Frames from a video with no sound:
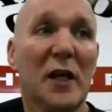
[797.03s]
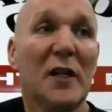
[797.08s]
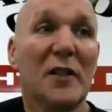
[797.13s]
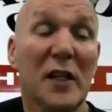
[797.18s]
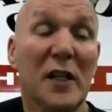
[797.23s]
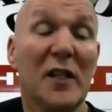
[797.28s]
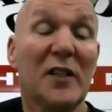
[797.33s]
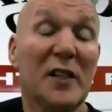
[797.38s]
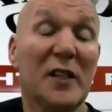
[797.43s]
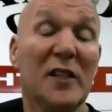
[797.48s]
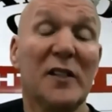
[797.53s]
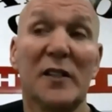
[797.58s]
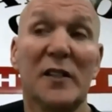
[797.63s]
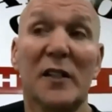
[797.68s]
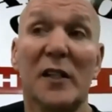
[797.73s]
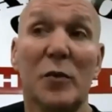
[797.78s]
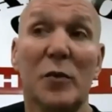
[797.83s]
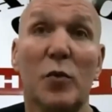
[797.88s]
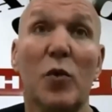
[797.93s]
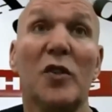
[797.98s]
as
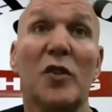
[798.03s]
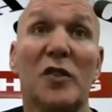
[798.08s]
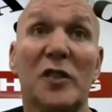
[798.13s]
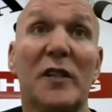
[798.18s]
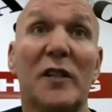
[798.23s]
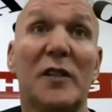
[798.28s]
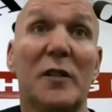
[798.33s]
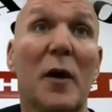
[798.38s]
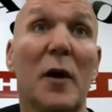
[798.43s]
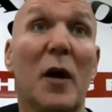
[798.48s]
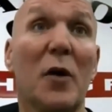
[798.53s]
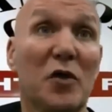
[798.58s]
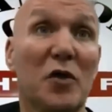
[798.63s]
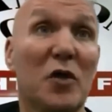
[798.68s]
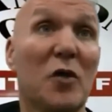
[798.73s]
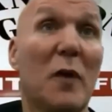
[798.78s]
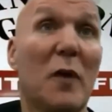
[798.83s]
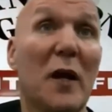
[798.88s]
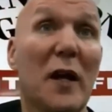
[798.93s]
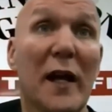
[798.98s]
his words said to me, I was
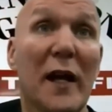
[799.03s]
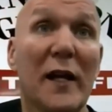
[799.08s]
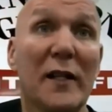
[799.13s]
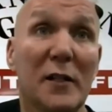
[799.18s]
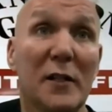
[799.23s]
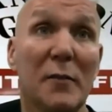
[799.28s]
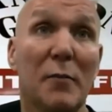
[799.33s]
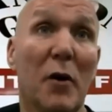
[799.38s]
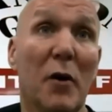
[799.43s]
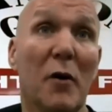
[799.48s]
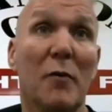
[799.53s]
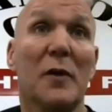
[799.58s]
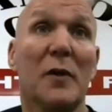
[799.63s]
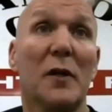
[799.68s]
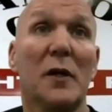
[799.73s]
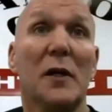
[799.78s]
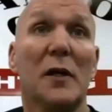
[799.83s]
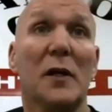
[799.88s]
humiliated, Bob.